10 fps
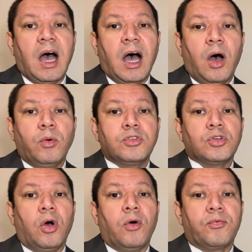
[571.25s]

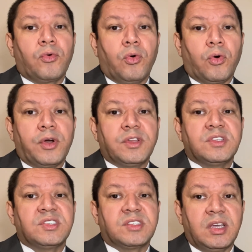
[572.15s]
out-of-court
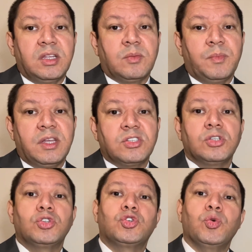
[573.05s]

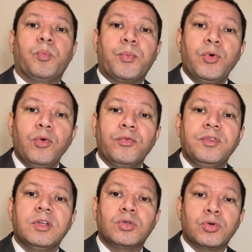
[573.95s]
statement to prove
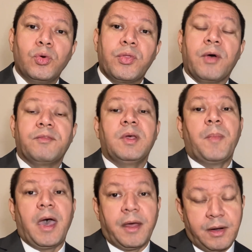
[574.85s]
the truth of the
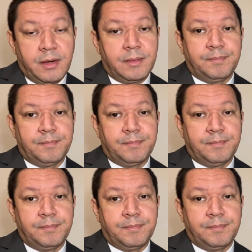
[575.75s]
matter.